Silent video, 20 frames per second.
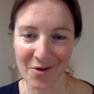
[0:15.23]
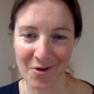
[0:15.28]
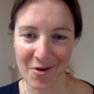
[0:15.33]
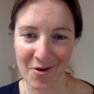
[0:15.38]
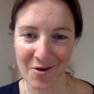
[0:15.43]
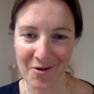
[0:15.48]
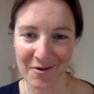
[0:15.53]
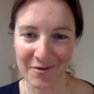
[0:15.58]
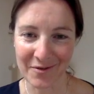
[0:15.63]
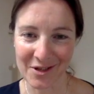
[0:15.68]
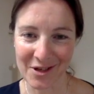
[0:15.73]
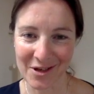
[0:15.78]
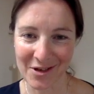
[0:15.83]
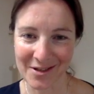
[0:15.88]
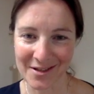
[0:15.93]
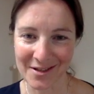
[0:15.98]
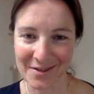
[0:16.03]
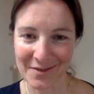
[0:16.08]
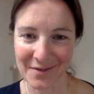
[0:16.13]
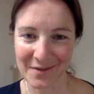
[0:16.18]
of
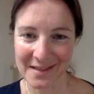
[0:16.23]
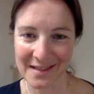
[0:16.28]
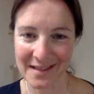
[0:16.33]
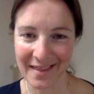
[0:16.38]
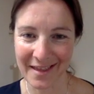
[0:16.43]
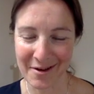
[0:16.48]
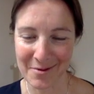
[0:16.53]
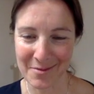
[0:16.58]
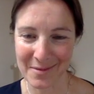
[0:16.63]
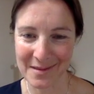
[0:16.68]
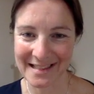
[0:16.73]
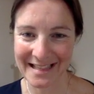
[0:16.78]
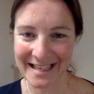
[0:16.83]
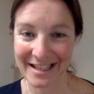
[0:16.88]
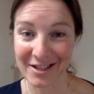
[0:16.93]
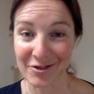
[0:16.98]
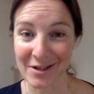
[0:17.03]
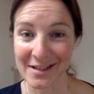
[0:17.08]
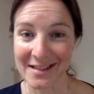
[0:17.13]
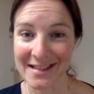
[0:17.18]
Chartered Physiotherapists
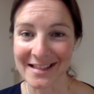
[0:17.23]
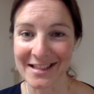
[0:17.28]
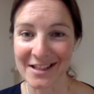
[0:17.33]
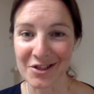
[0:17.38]
interested